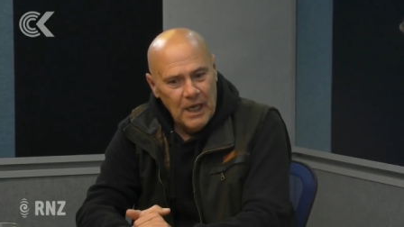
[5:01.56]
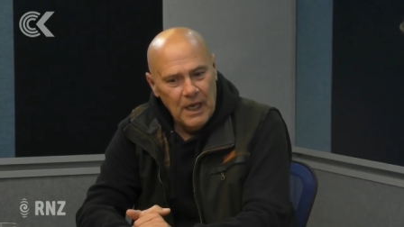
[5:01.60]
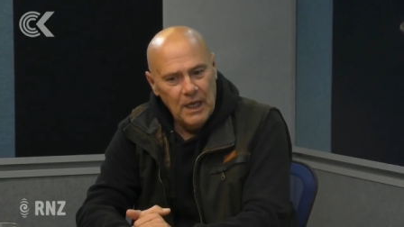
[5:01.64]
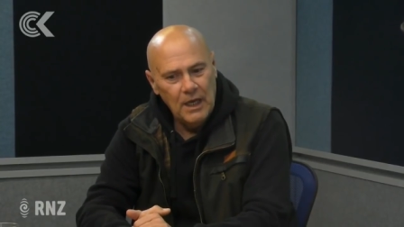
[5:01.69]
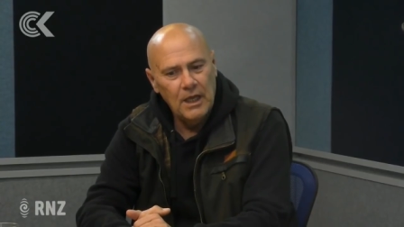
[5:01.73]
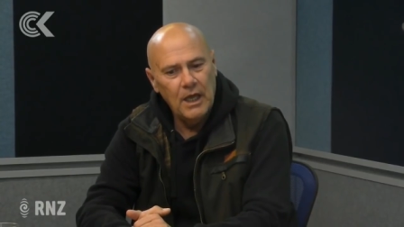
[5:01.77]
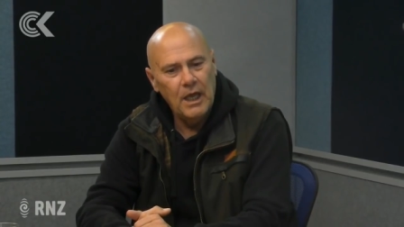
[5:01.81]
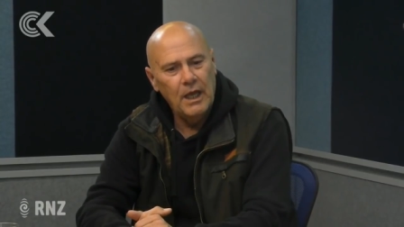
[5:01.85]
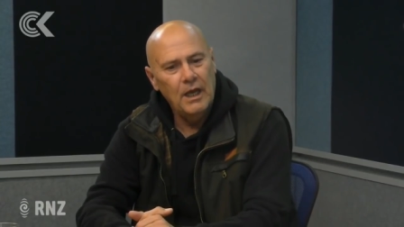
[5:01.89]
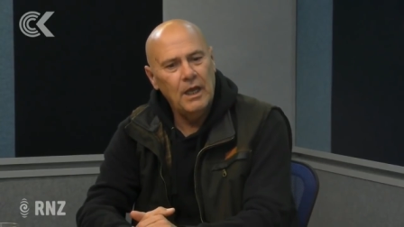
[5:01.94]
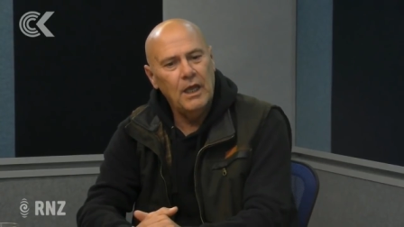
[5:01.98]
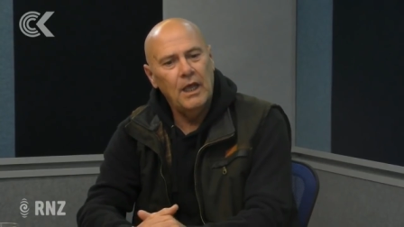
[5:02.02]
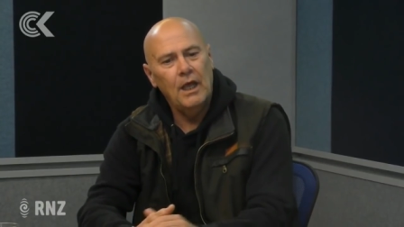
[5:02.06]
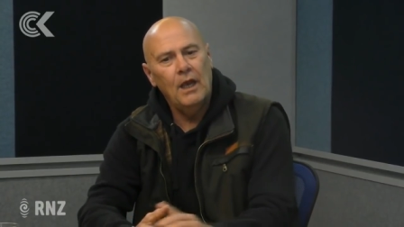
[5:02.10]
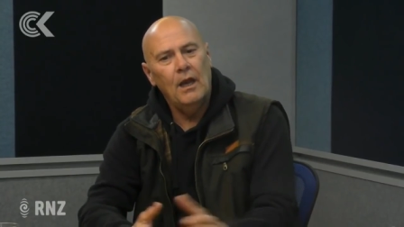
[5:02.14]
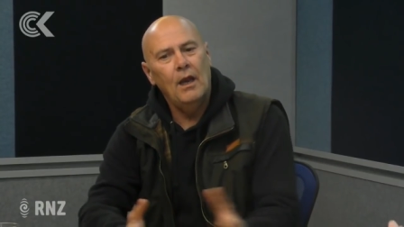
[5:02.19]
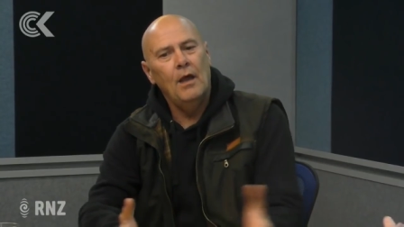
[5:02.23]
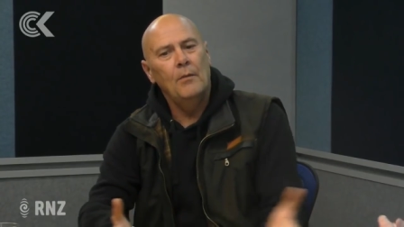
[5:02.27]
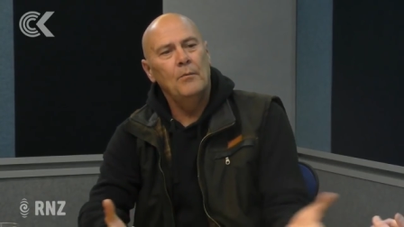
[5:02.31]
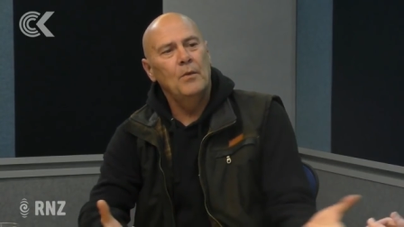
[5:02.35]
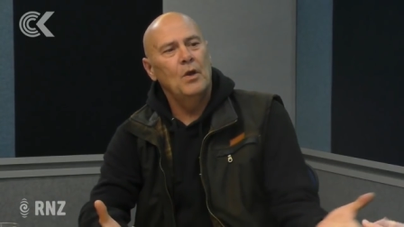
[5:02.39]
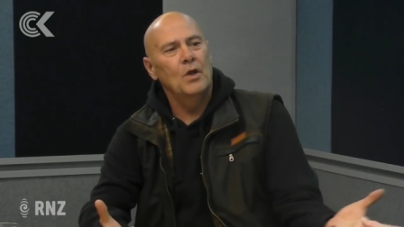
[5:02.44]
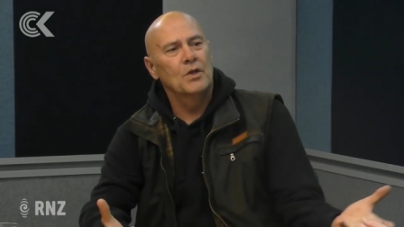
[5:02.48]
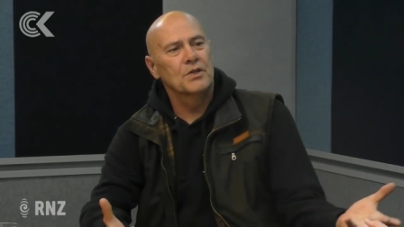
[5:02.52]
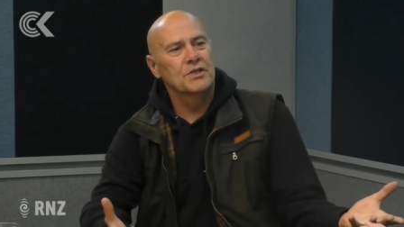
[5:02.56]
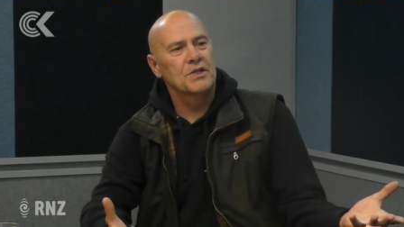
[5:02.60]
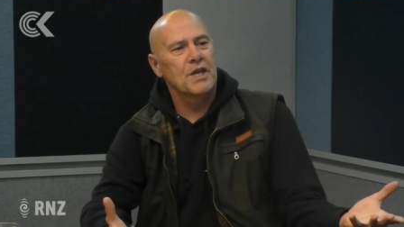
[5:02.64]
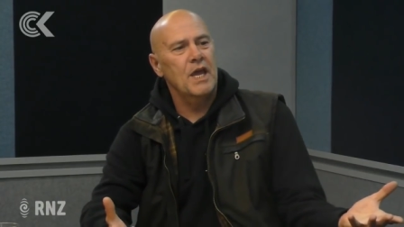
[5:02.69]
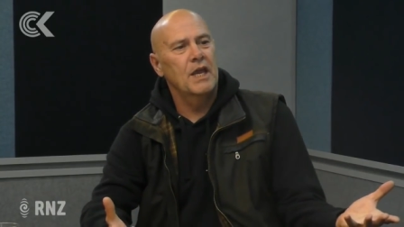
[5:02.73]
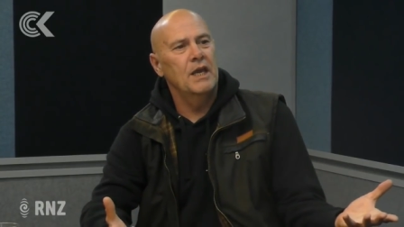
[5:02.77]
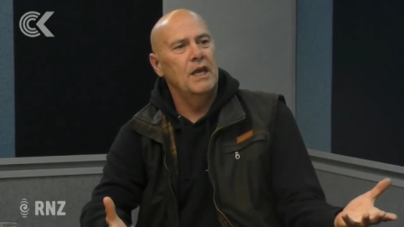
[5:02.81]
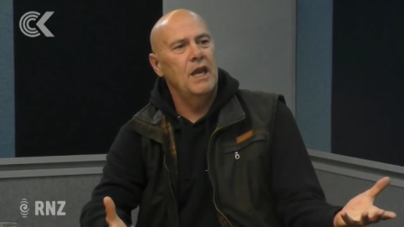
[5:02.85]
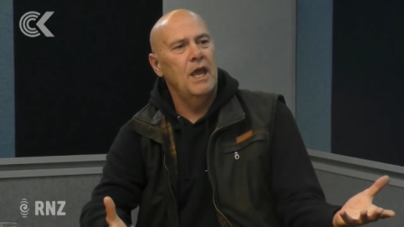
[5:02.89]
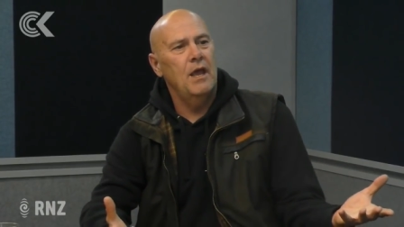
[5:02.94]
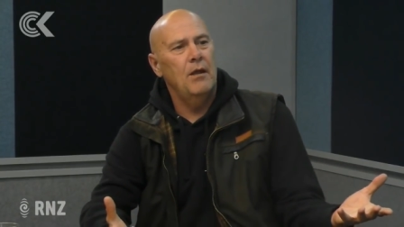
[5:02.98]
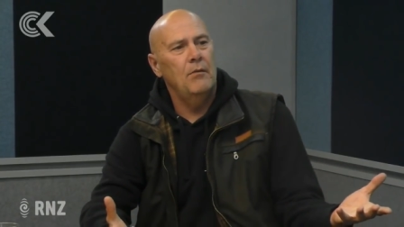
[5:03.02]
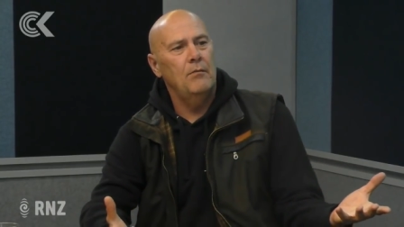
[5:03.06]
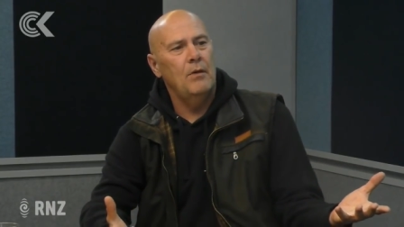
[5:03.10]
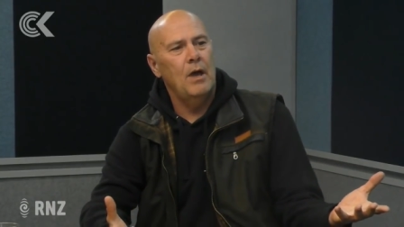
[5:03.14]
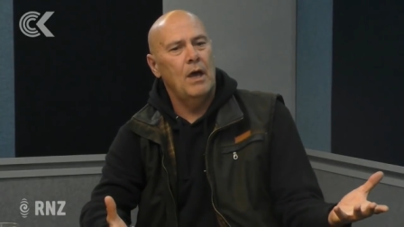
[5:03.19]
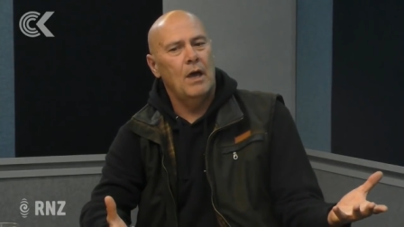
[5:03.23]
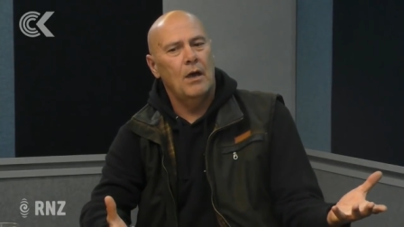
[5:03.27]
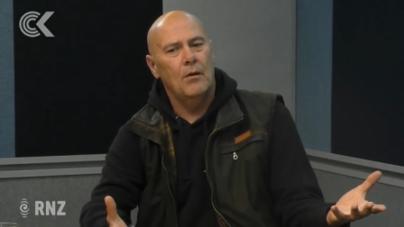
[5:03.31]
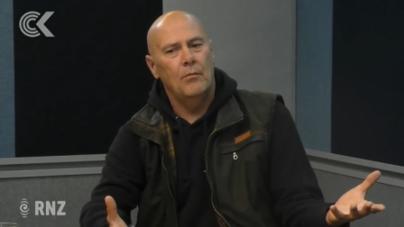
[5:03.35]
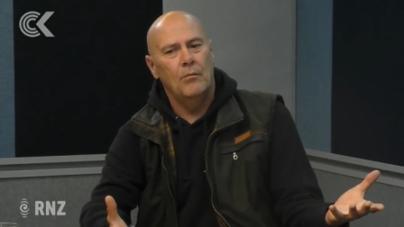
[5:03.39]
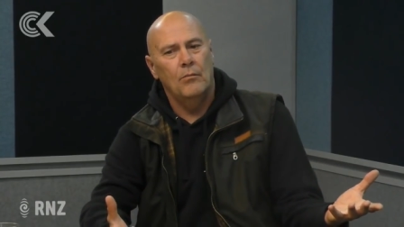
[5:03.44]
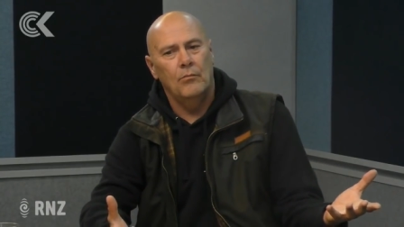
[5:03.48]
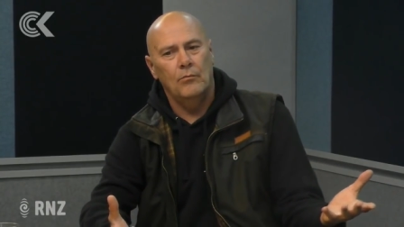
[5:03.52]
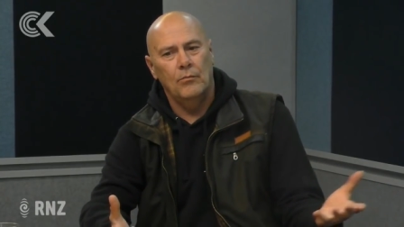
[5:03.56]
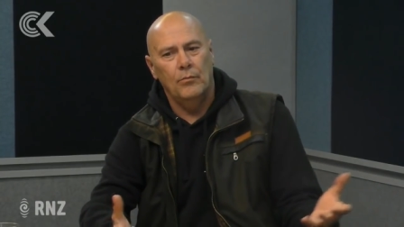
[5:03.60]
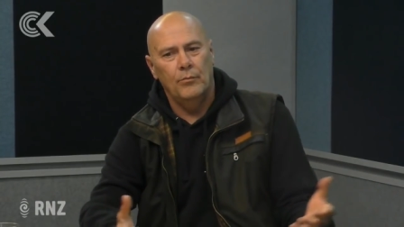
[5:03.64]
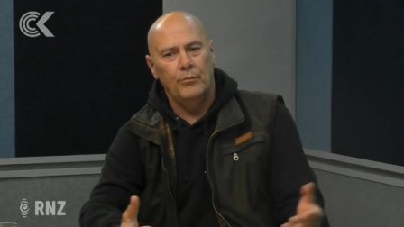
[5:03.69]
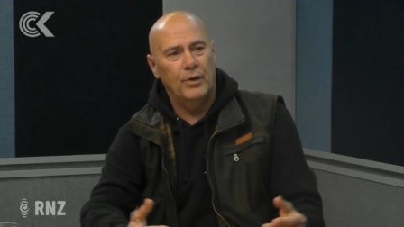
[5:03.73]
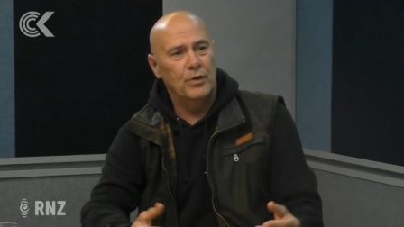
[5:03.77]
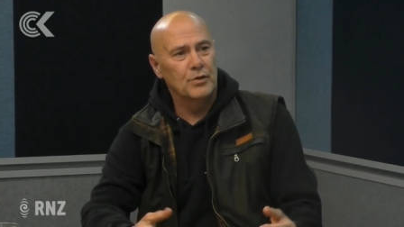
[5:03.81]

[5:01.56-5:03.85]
And, and, and I'm not saying that um,